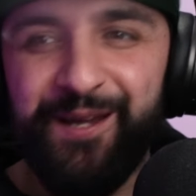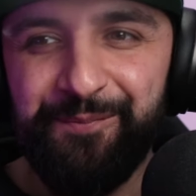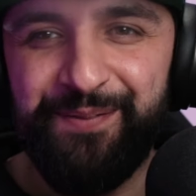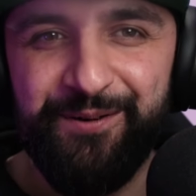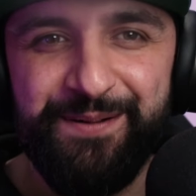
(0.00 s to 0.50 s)

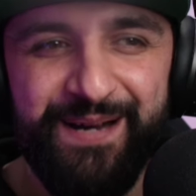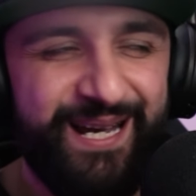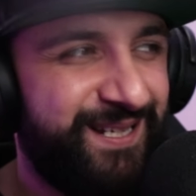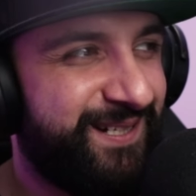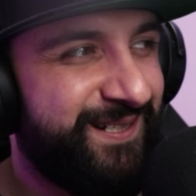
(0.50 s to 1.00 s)
But we
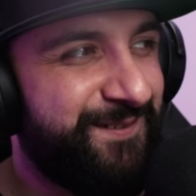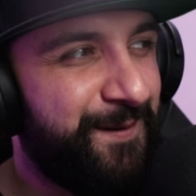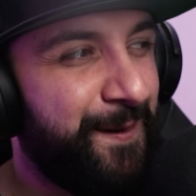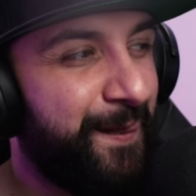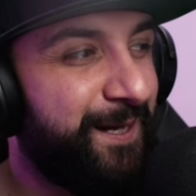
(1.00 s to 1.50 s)
made it.
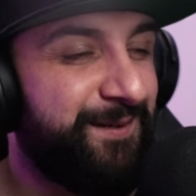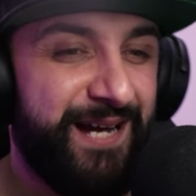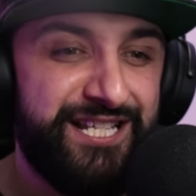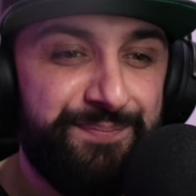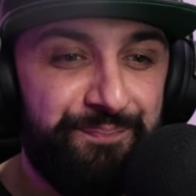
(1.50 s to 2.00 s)

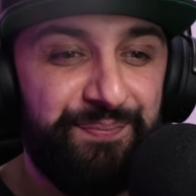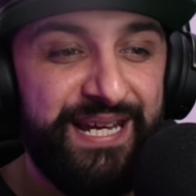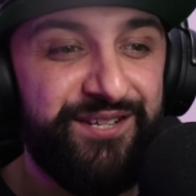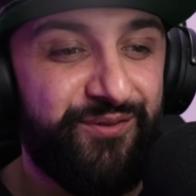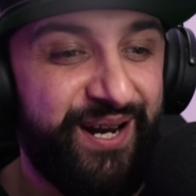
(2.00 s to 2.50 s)
I
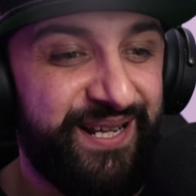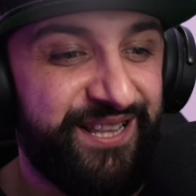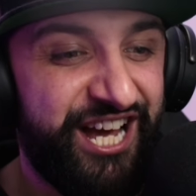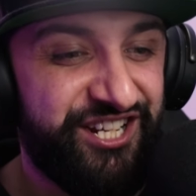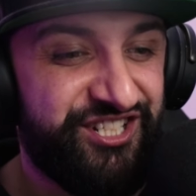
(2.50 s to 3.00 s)
speed
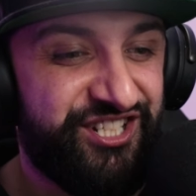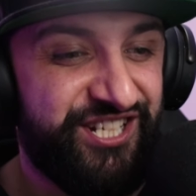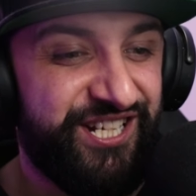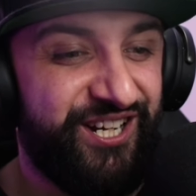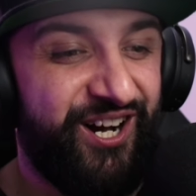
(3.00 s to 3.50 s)
running that
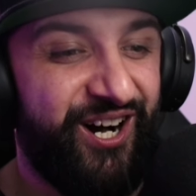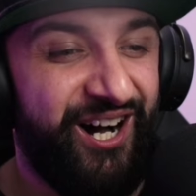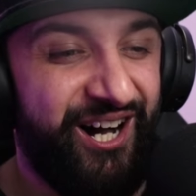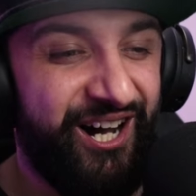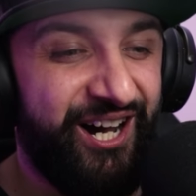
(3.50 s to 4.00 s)
shit
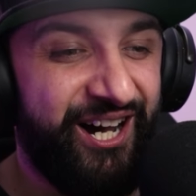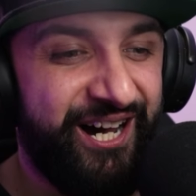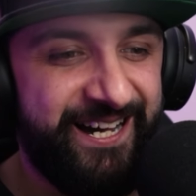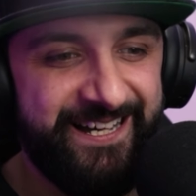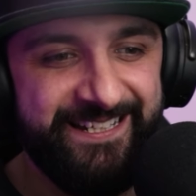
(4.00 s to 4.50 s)

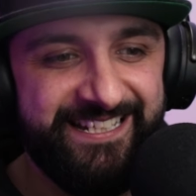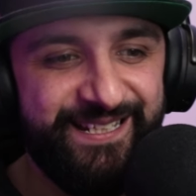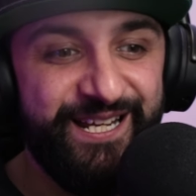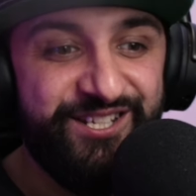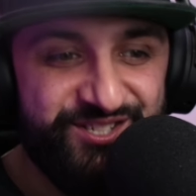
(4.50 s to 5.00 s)
hard.
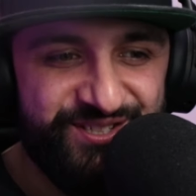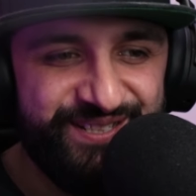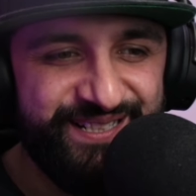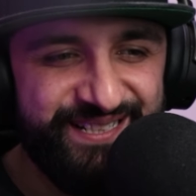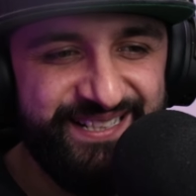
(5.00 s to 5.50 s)

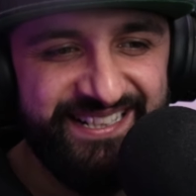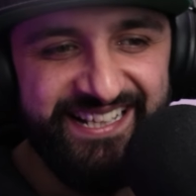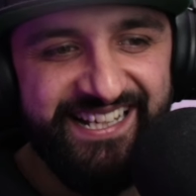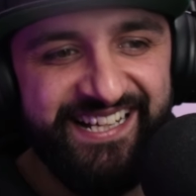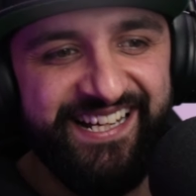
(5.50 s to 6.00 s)
Literally.
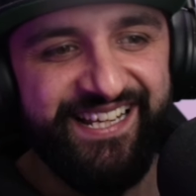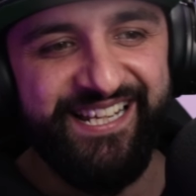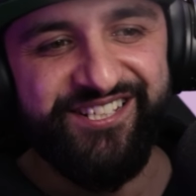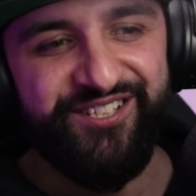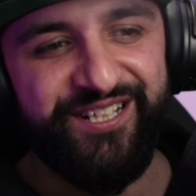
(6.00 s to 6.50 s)

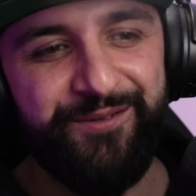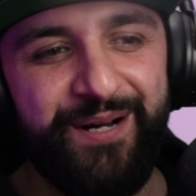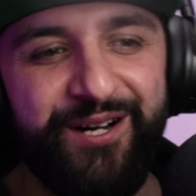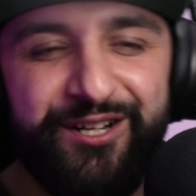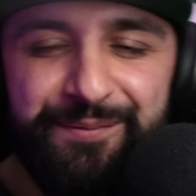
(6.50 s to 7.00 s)
Literally.
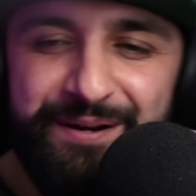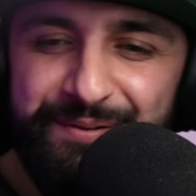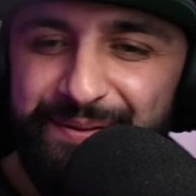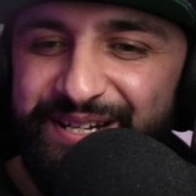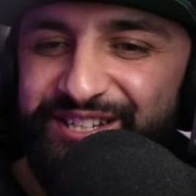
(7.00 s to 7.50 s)
Welcome,
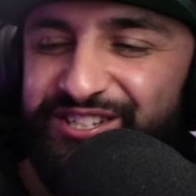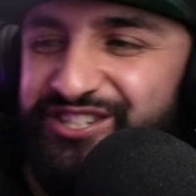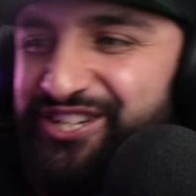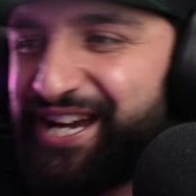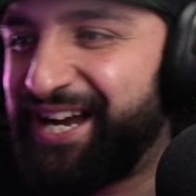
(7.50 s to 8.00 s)
everybody, to
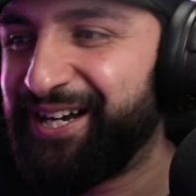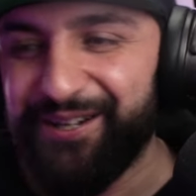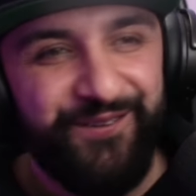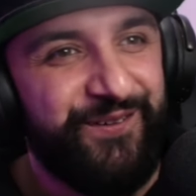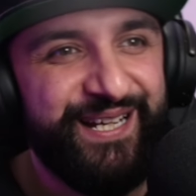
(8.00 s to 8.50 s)
chat.
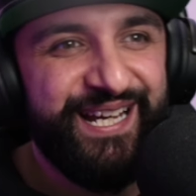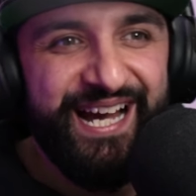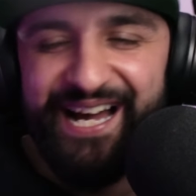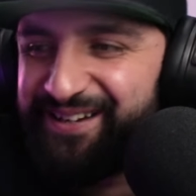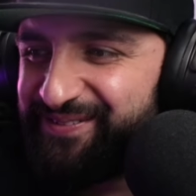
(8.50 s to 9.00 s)
We
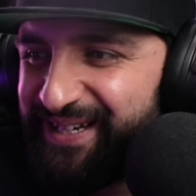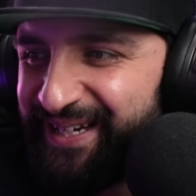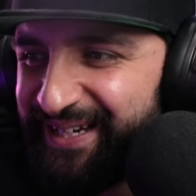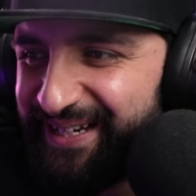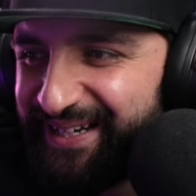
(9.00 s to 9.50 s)
have
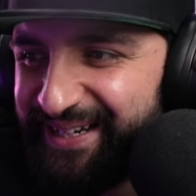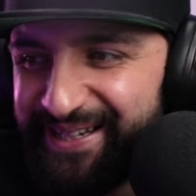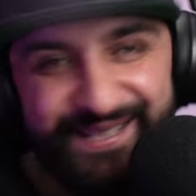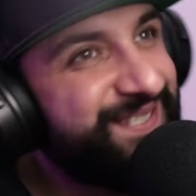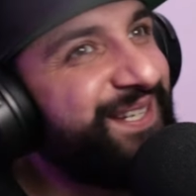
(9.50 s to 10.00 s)

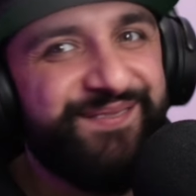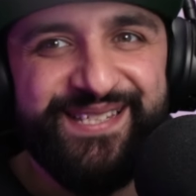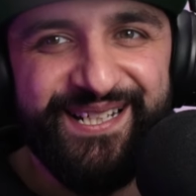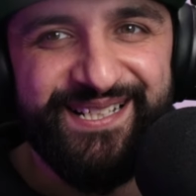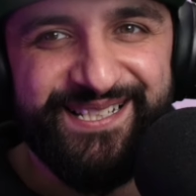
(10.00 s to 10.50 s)
some
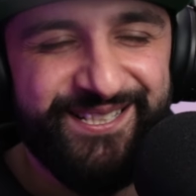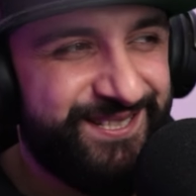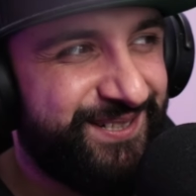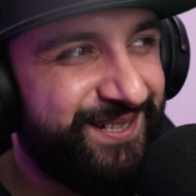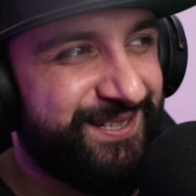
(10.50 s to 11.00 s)
things to
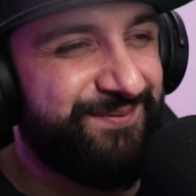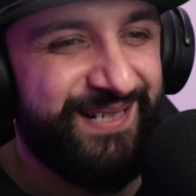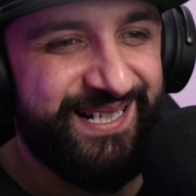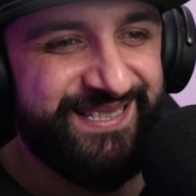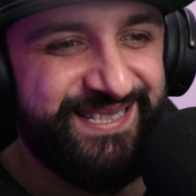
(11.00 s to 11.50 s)
talk
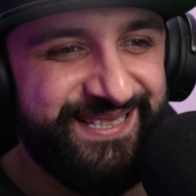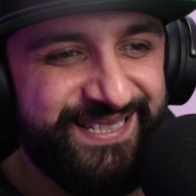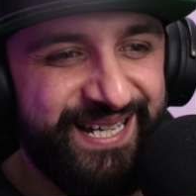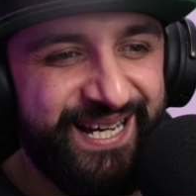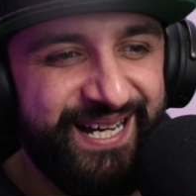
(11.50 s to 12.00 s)
about
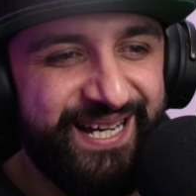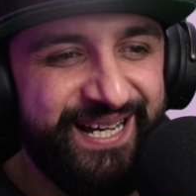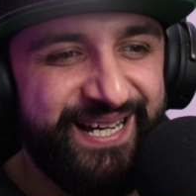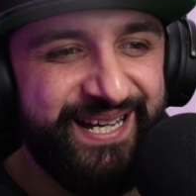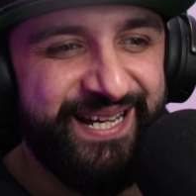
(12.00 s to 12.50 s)

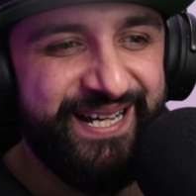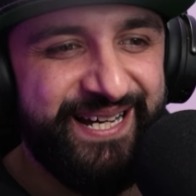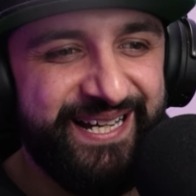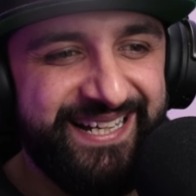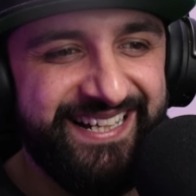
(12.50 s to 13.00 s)

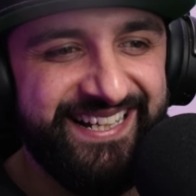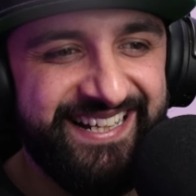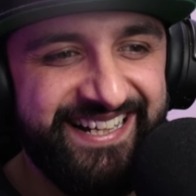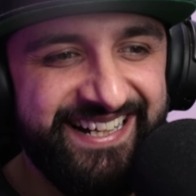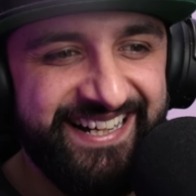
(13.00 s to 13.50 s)
today.
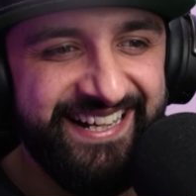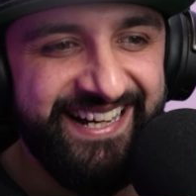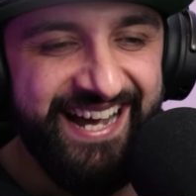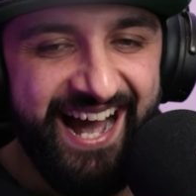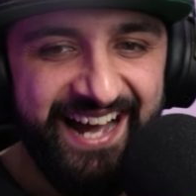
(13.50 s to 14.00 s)

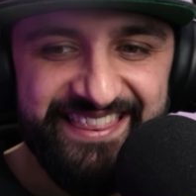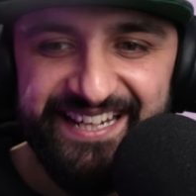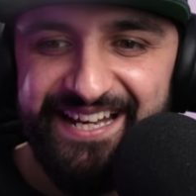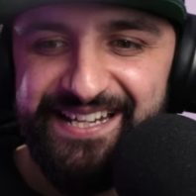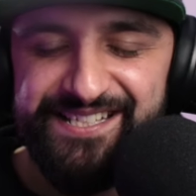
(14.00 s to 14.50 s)
I
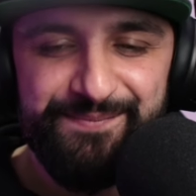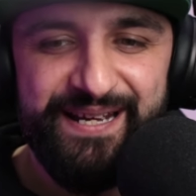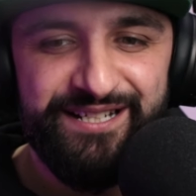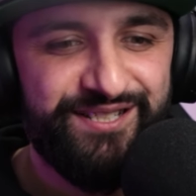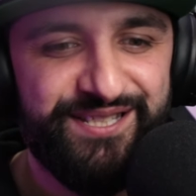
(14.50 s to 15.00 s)
think I need to
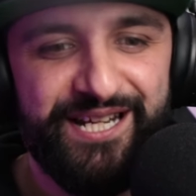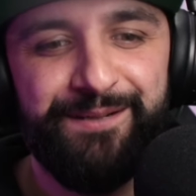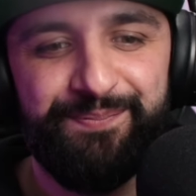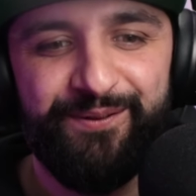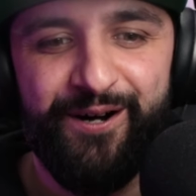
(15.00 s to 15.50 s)
make a
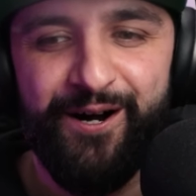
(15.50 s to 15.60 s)
staple